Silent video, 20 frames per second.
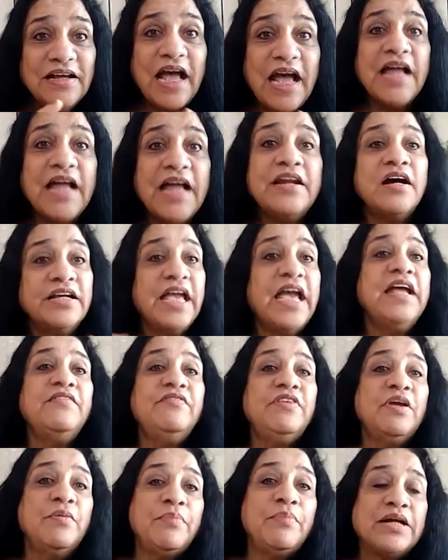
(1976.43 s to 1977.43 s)
And again,
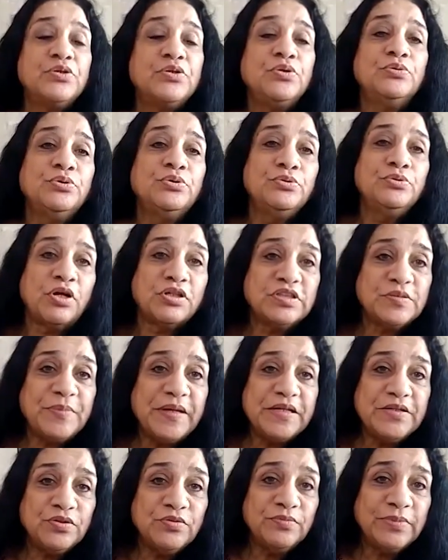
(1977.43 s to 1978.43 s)
we're back to do not
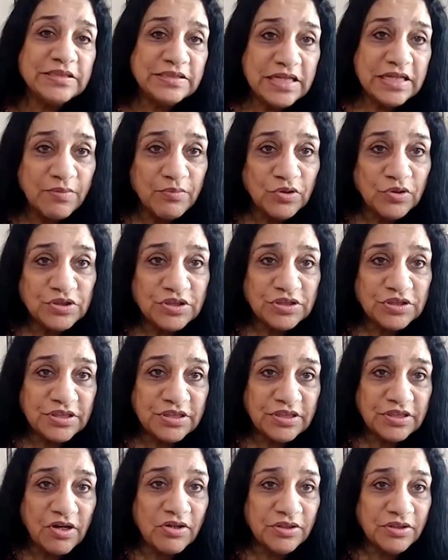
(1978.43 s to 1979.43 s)
spend too much time
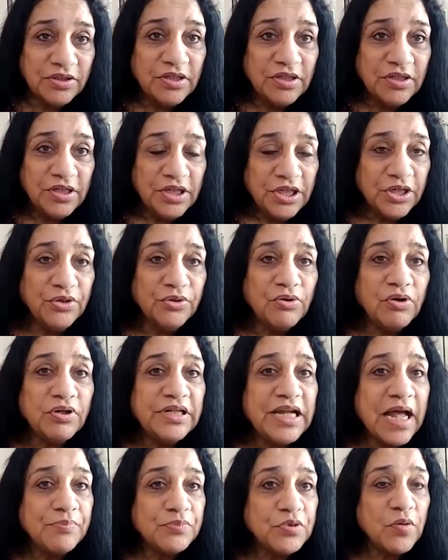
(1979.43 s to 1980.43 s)
on, you know,
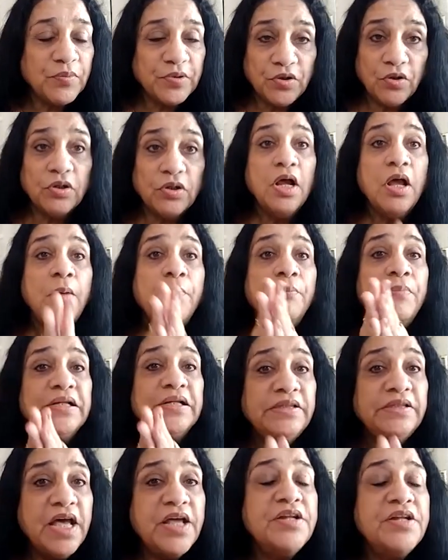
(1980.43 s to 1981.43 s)
on laptop and all.
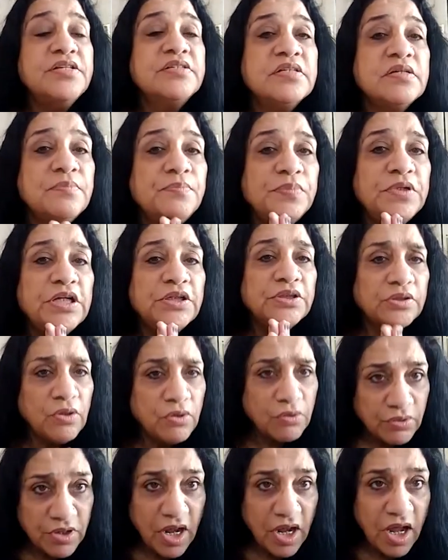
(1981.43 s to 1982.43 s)
But there is a
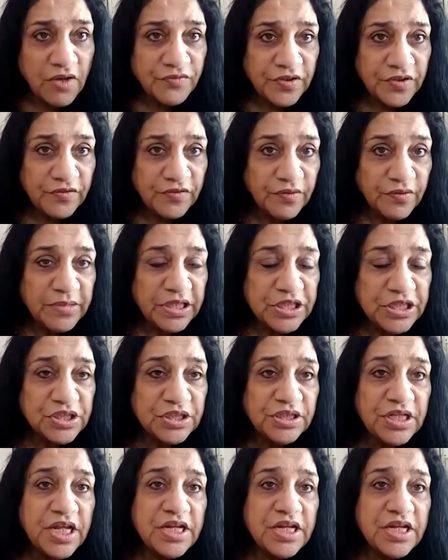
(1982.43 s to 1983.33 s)
plethora of information.